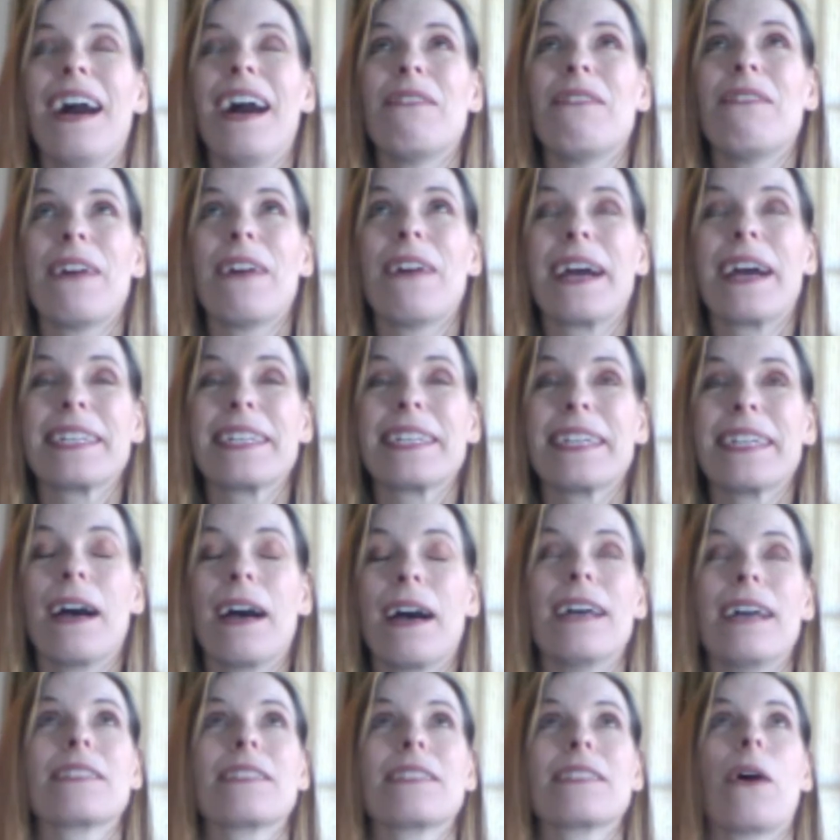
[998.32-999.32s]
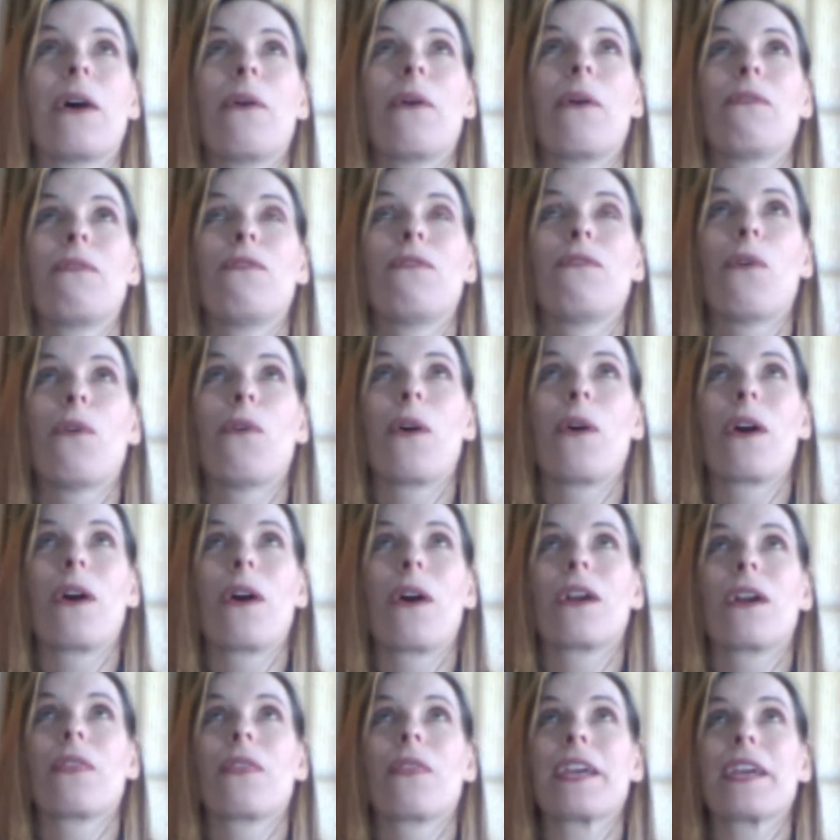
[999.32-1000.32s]
find so
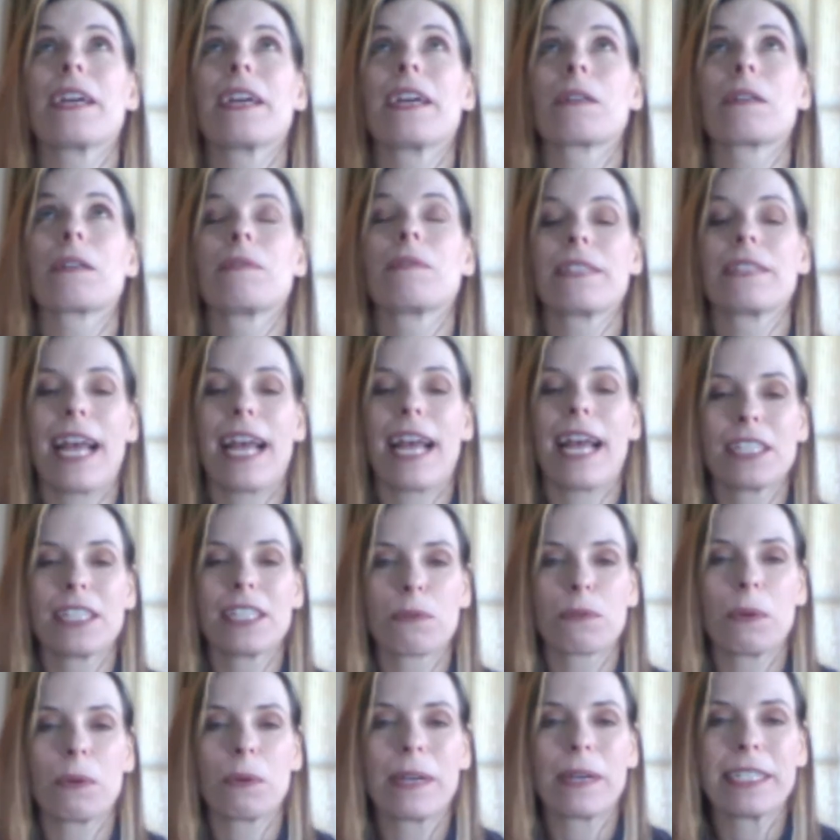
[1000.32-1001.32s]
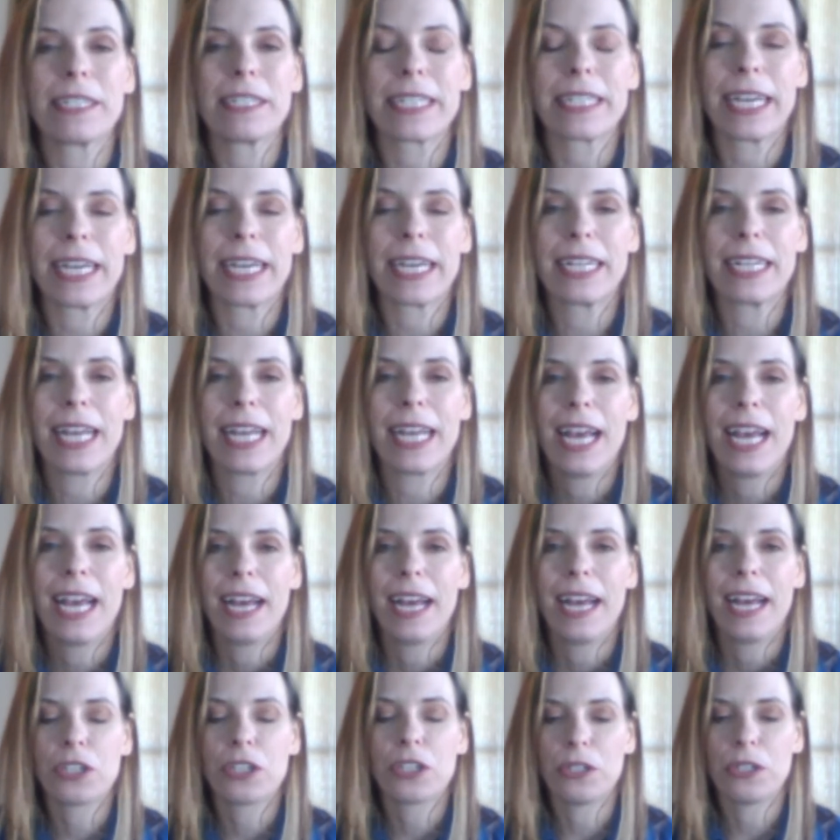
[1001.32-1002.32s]
for the Underpresents, we went in
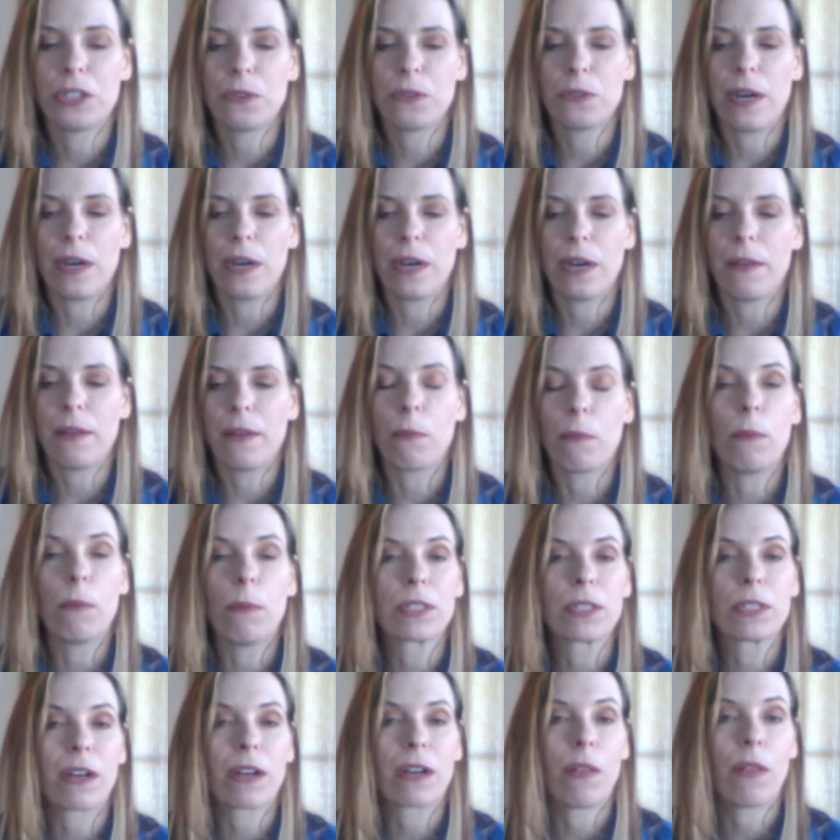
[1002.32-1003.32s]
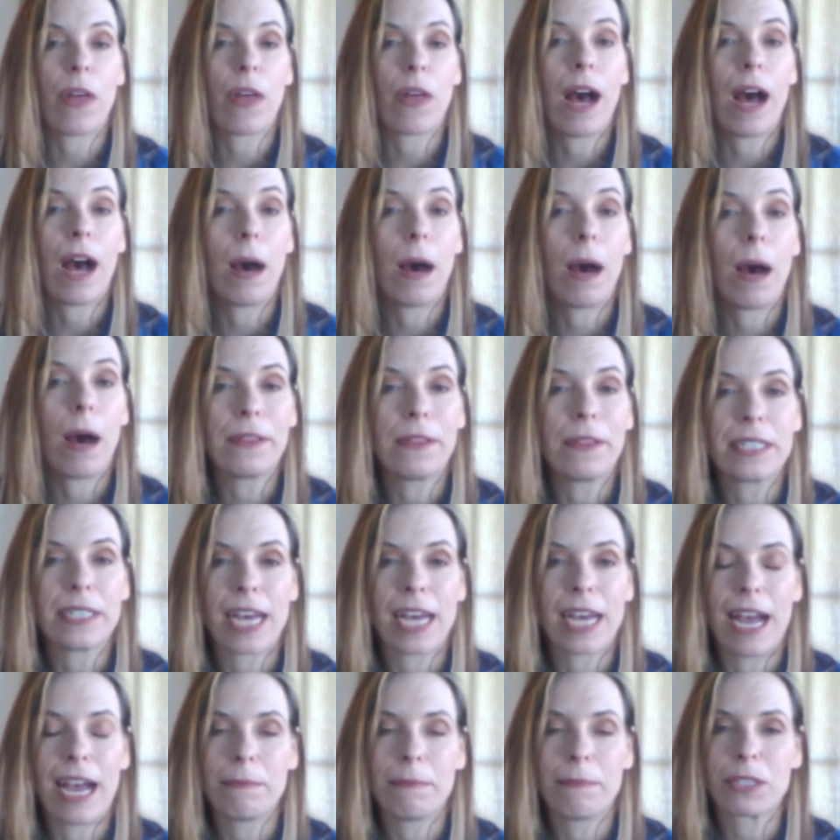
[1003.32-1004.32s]
to what was called the Hub at the
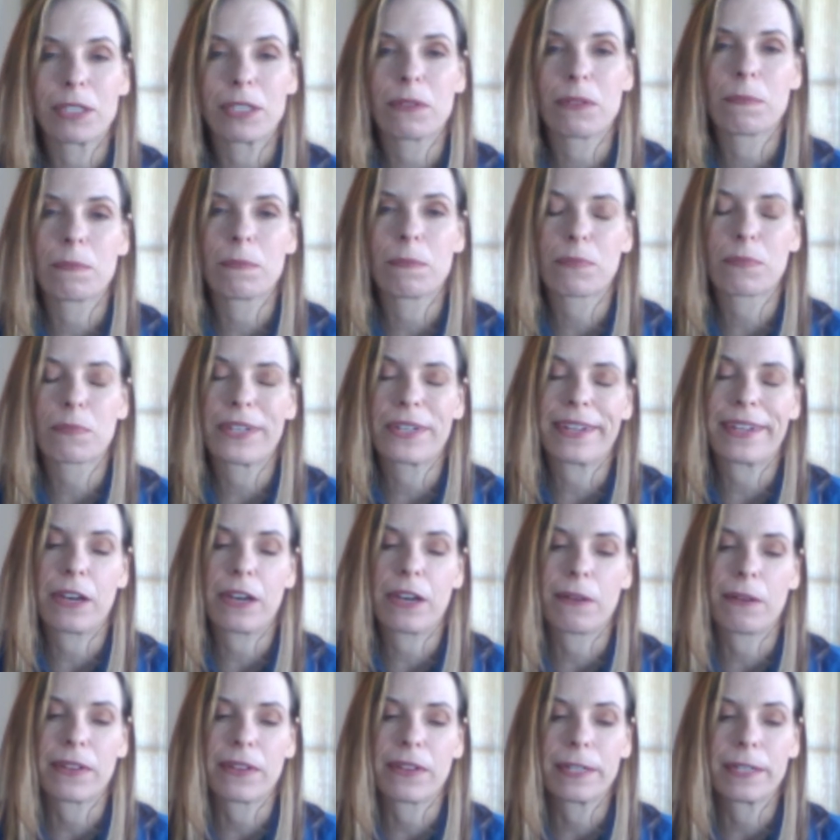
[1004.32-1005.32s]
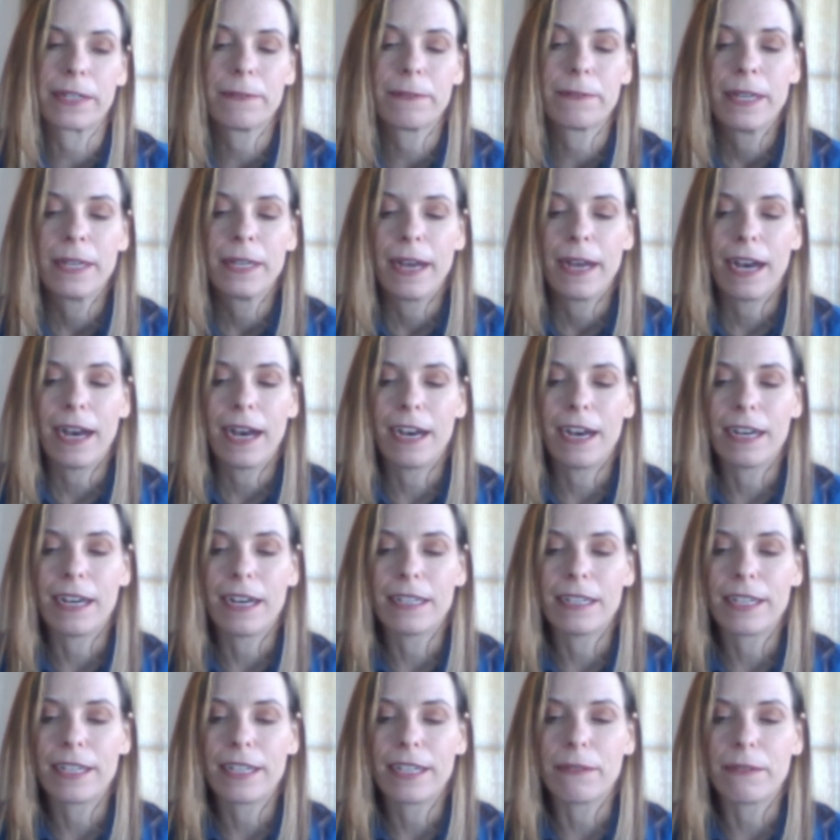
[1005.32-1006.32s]
time. This was pre-COVID.
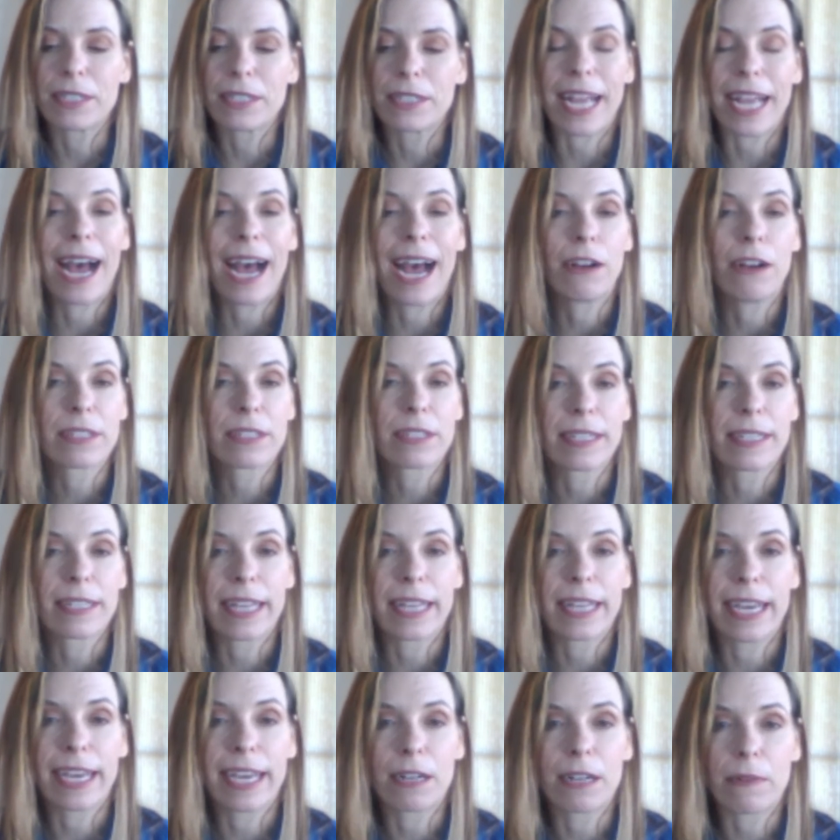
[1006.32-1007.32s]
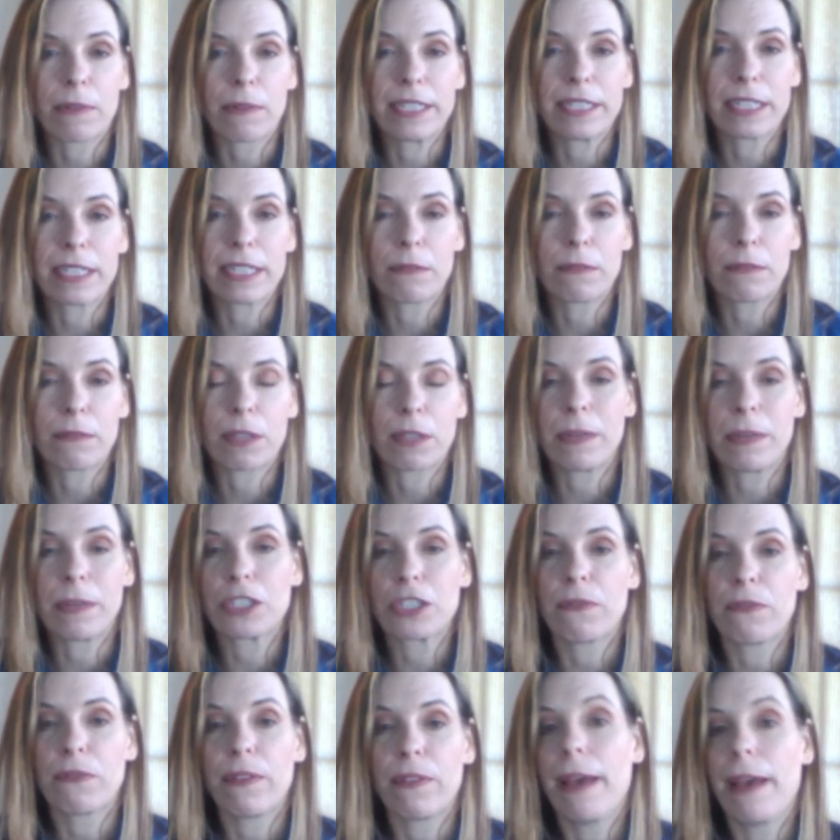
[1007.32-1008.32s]
It was a house that they had rented with a
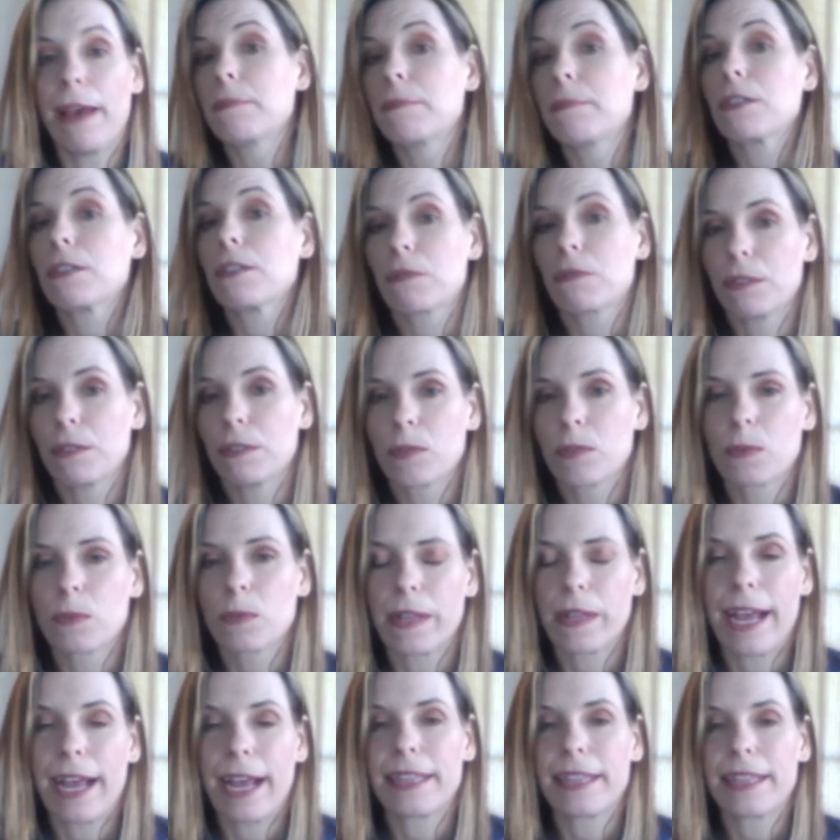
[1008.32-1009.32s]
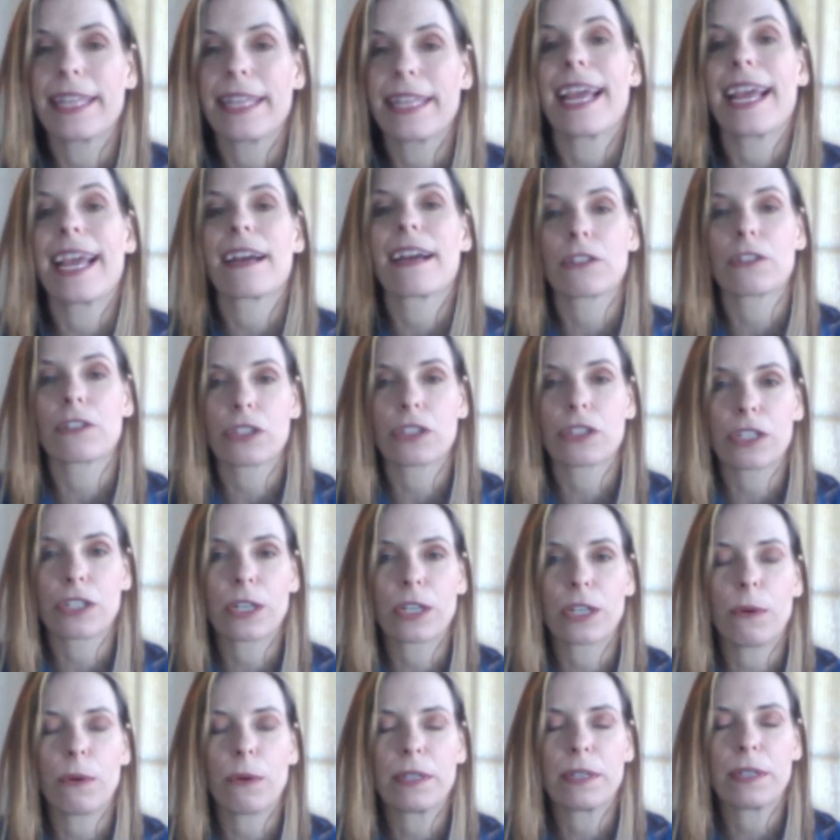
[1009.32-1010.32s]
bunch of empty rooms that the actors could
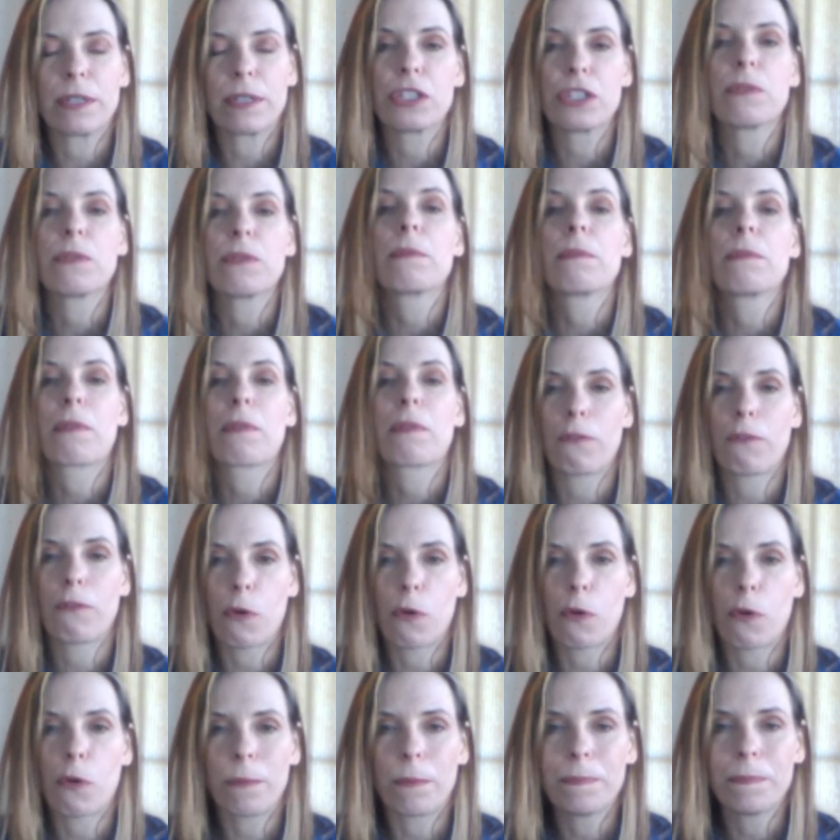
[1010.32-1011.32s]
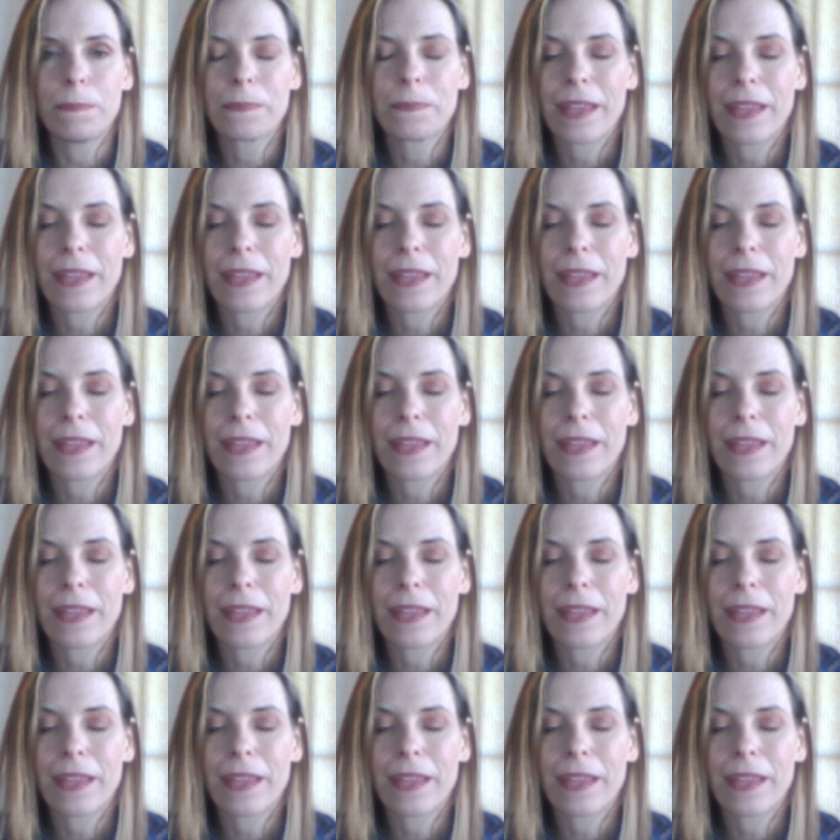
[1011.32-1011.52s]
go into and perform,